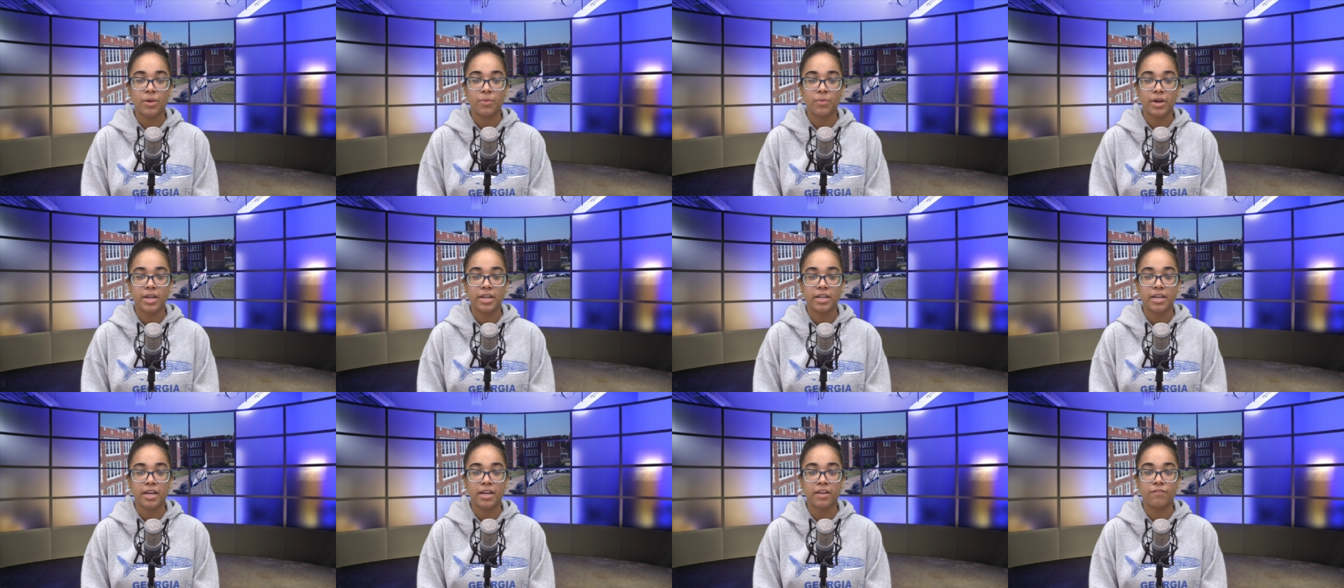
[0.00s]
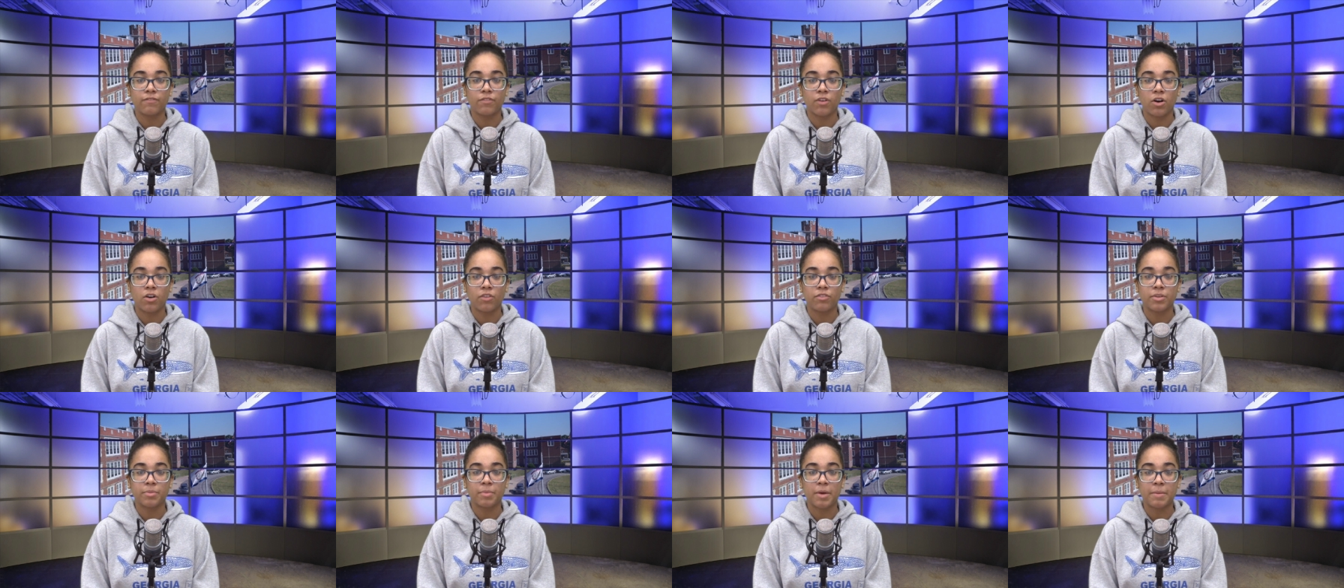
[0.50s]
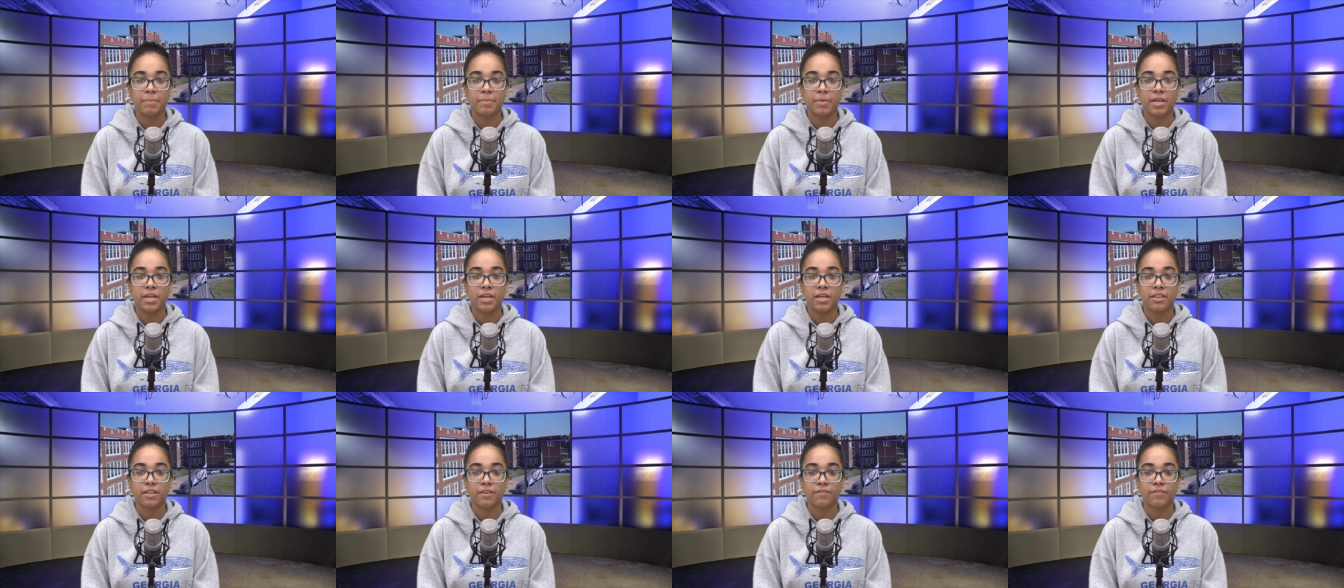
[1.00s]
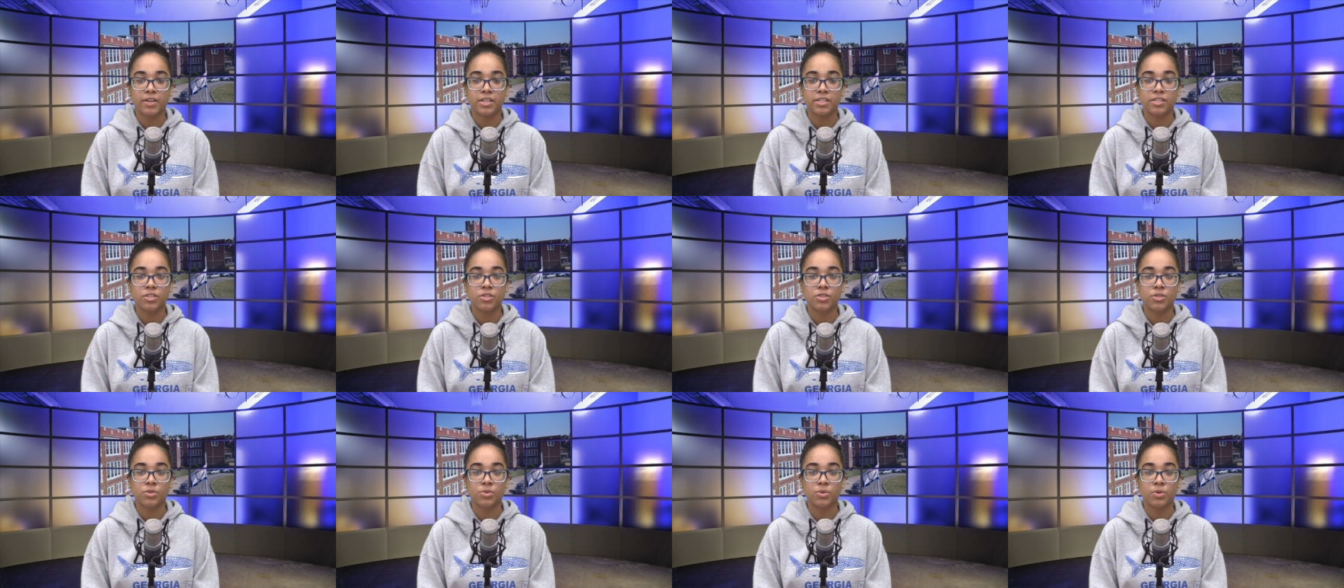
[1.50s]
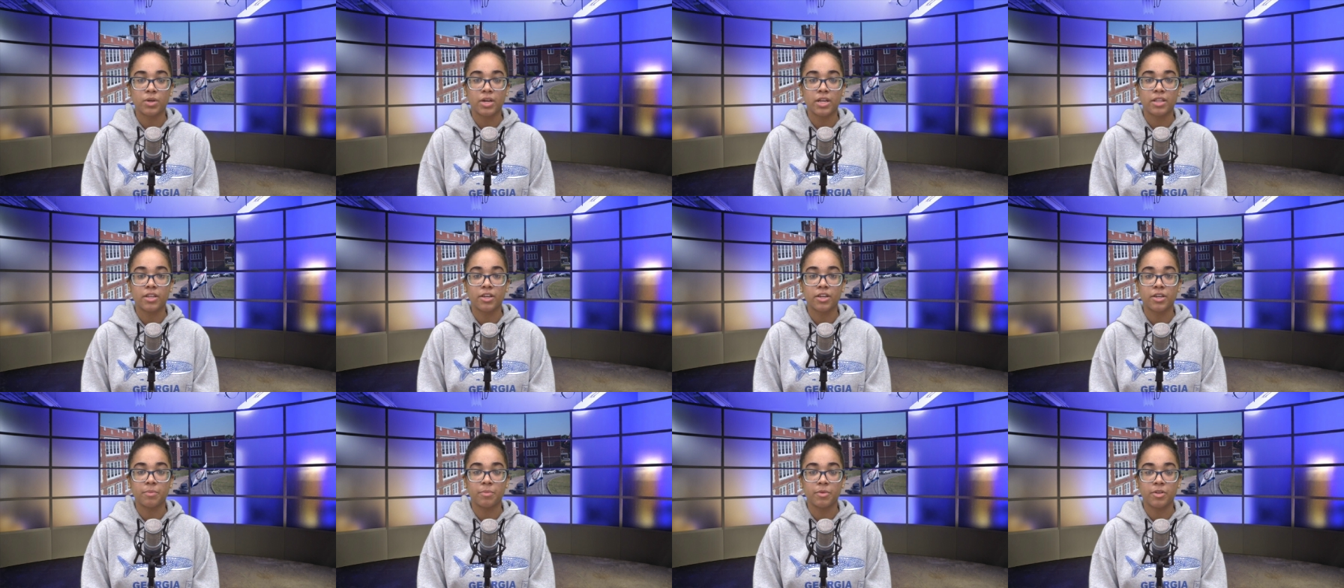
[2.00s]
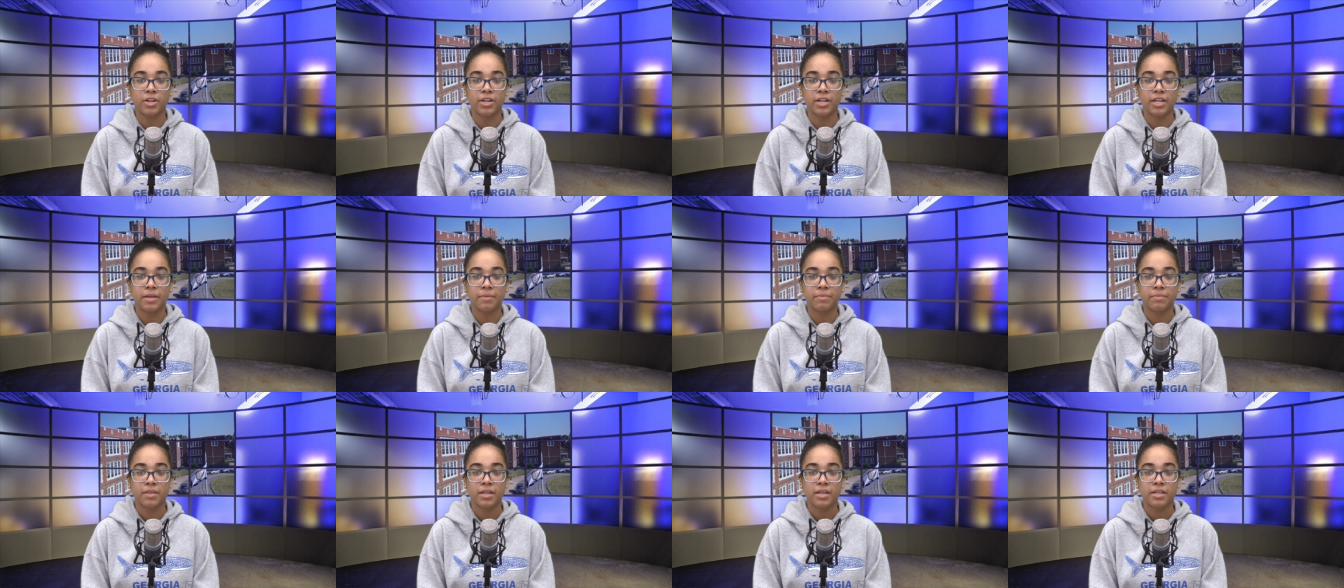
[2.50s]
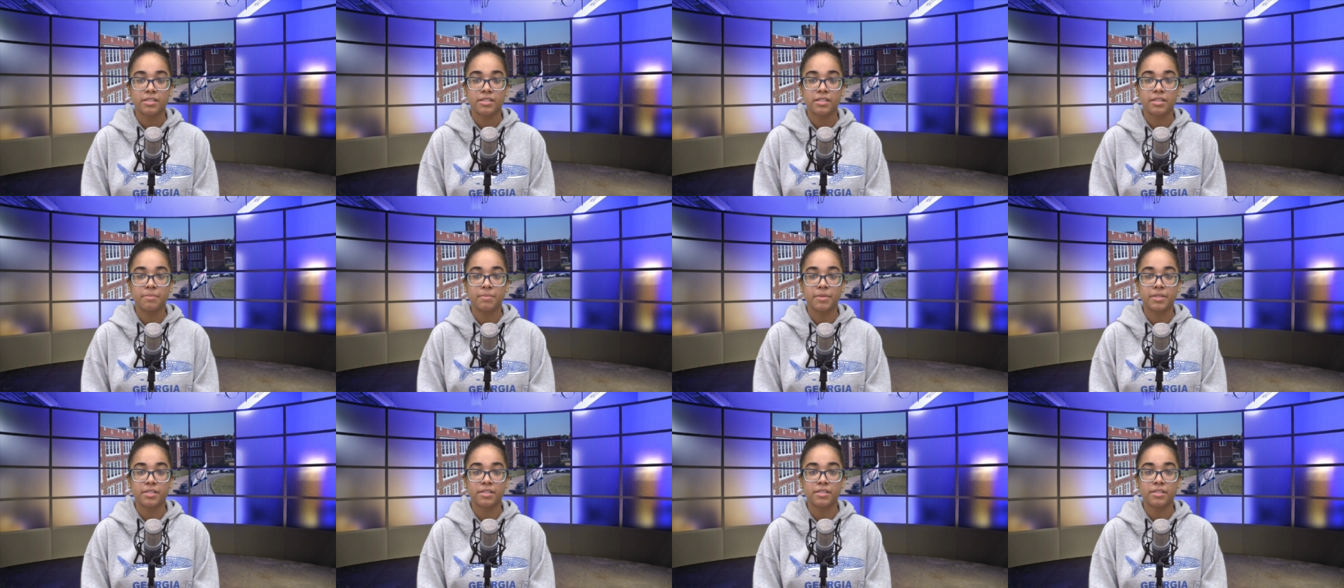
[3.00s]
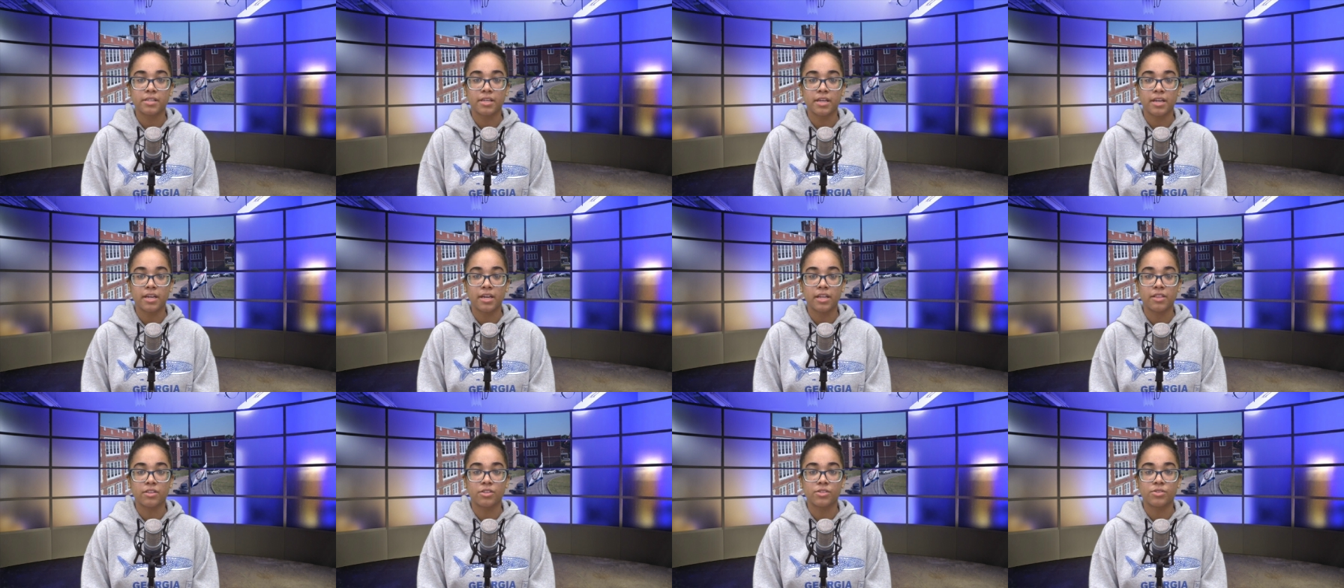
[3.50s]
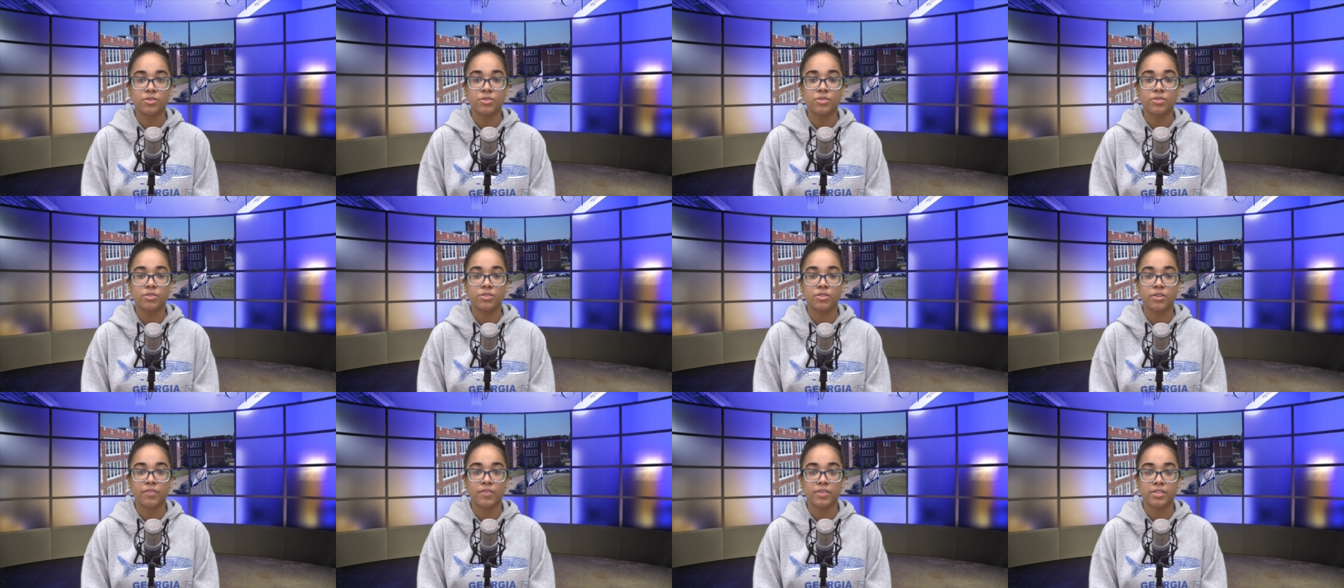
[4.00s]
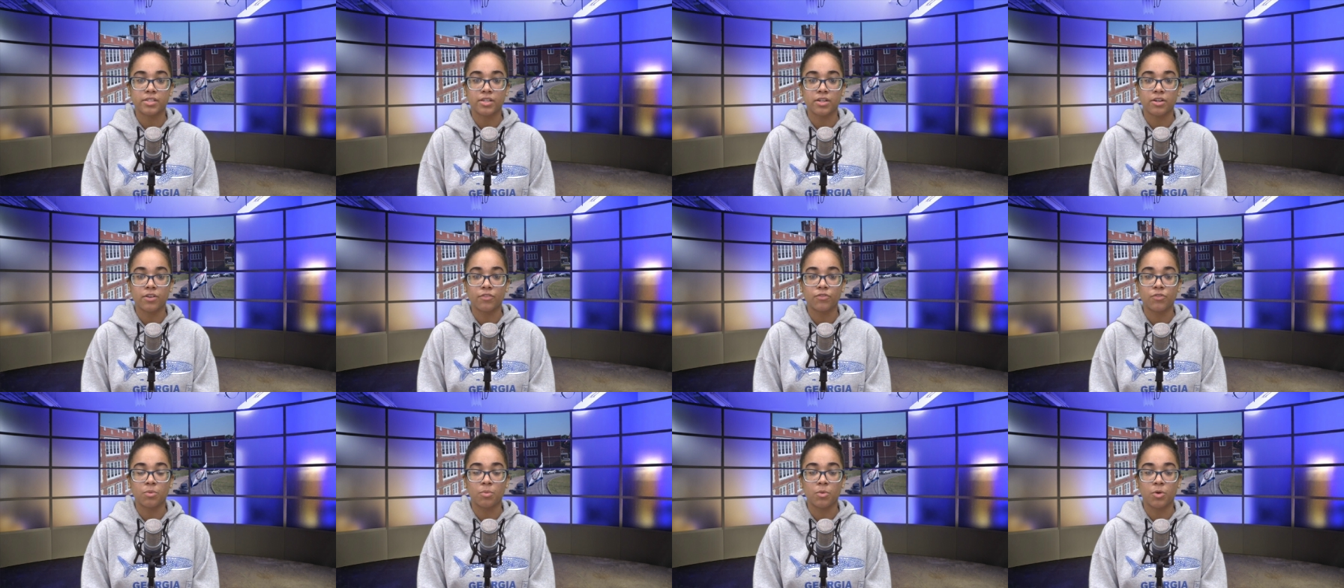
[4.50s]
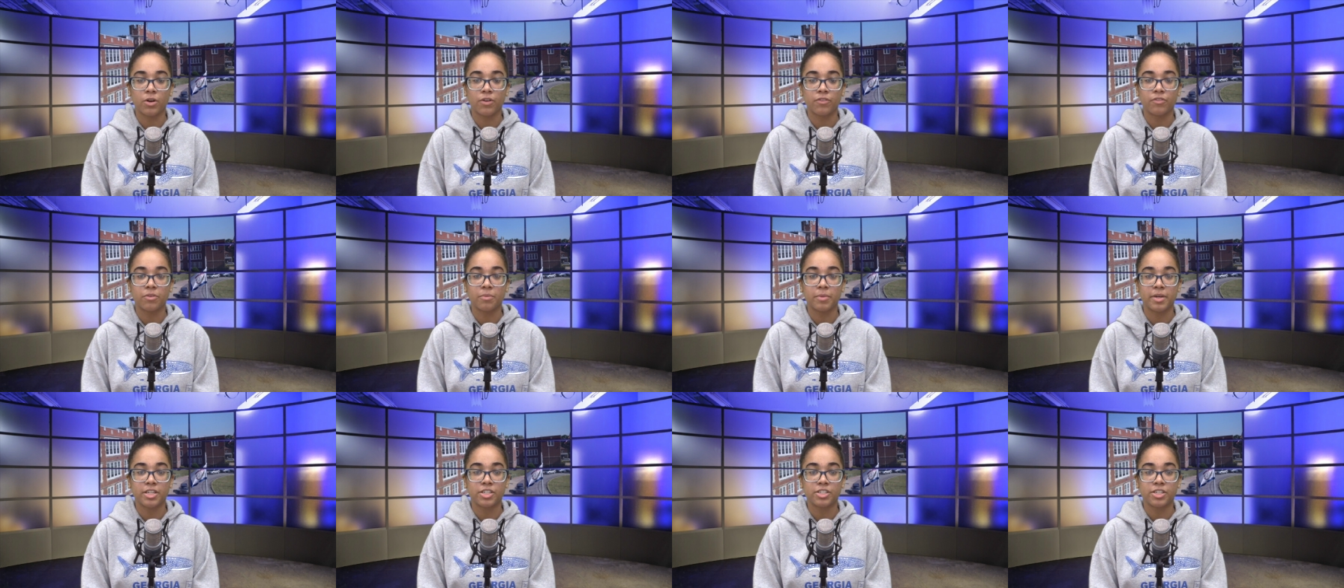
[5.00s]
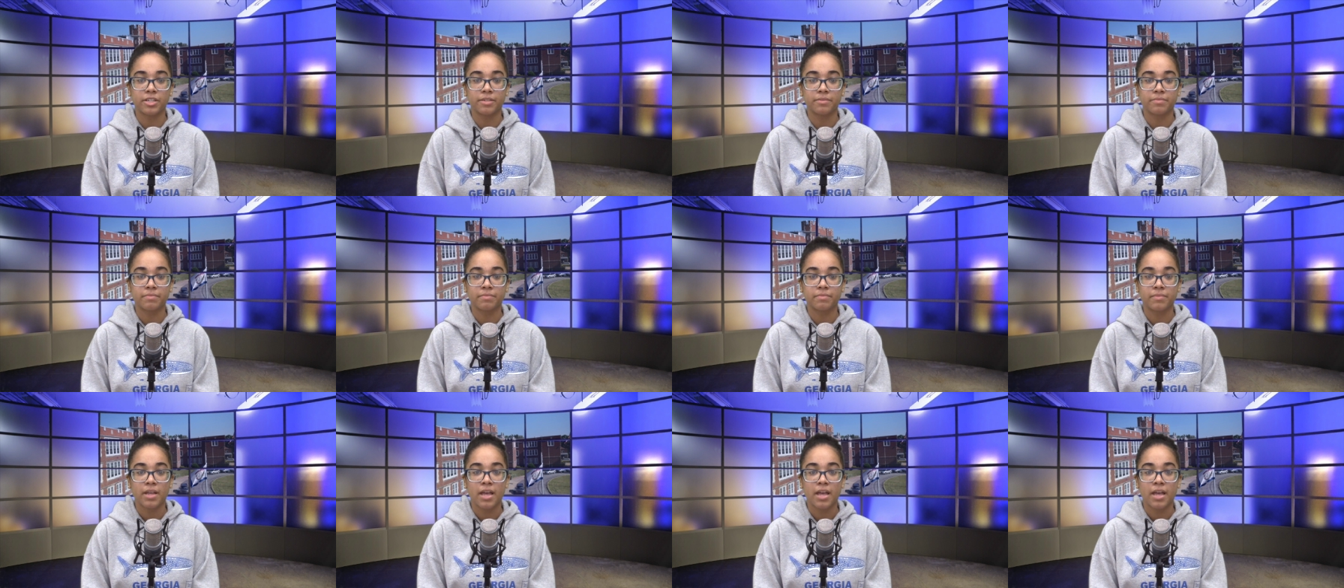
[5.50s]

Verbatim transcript: way to get involved by being the face of the school in the community. See Mrs. King in the Student Service Center for more information.